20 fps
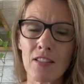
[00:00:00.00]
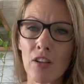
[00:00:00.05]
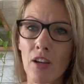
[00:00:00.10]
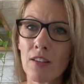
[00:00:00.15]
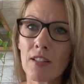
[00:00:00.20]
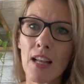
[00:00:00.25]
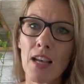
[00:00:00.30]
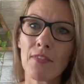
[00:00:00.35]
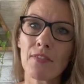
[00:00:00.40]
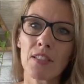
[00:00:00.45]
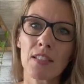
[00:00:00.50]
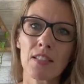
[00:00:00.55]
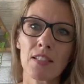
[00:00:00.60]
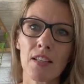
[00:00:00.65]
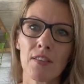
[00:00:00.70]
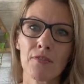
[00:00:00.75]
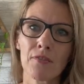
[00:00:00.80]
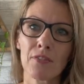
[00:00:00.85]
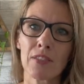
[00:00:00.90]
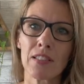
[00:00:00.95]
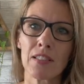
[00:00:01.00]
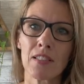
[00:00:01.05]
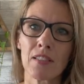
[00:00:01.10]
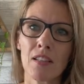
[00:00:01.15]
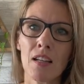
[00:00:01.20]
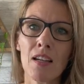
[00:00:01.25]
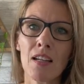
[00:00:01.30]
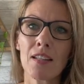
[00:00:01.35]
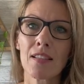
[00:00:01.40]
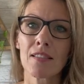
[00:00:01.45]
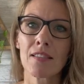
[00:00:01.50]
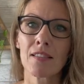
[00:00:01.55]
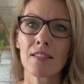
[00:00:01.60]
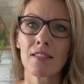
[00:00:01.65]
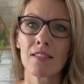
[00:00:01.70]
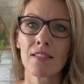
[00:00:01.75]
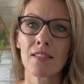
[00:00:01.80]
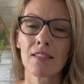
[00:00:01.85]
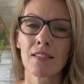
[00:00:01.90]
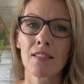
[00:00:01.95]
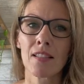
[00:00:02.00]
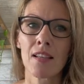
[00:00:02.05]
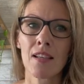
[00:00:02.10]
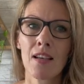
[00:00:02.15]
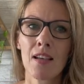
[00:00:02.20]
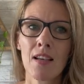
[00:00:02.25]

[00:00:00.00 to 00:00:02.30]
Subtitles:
don't have to suffer in silence.